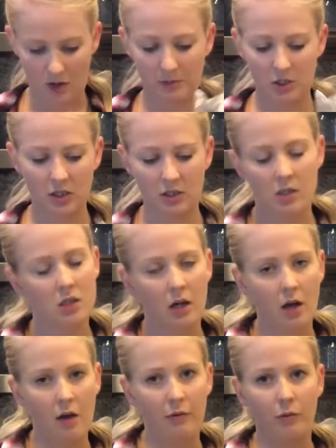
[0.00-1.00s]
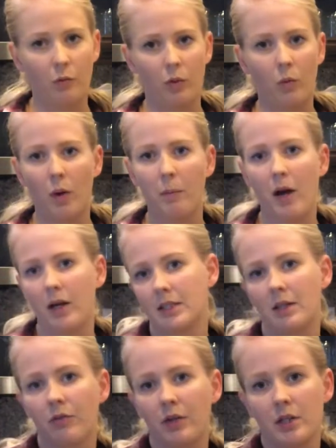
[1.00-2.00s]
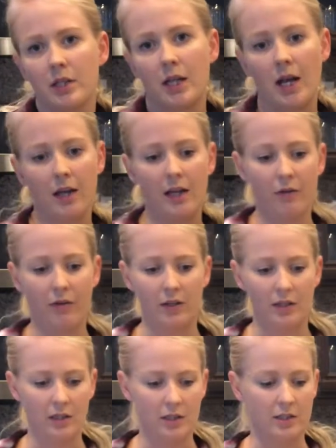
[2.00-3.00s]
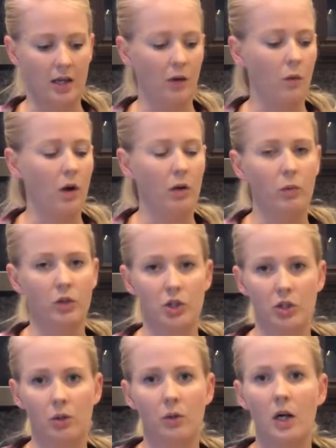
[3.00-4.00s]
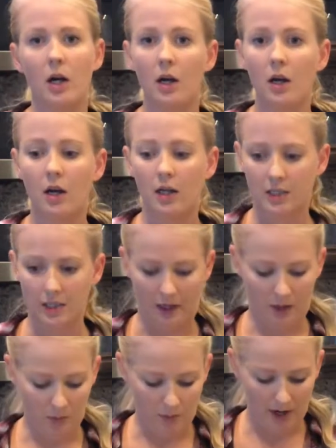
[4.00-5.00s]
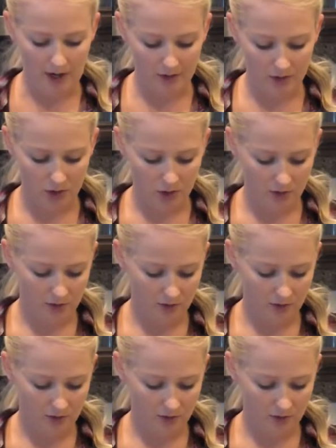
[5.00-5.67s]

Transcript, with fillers: I'm just gonna start off with 1 box at first, and if I need the second one, we'll do a second batch.